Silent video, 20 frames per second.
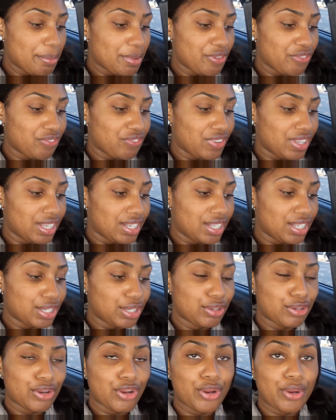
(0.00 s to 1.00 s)
been
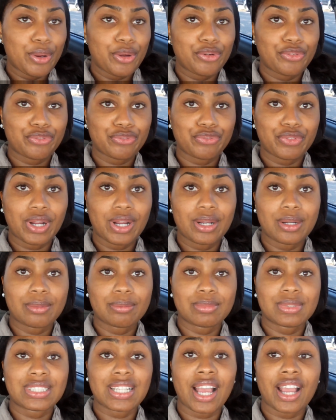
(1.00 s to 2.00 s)
feeling
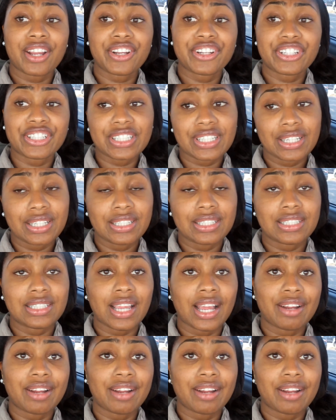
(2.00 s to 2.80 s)
um, tired lately.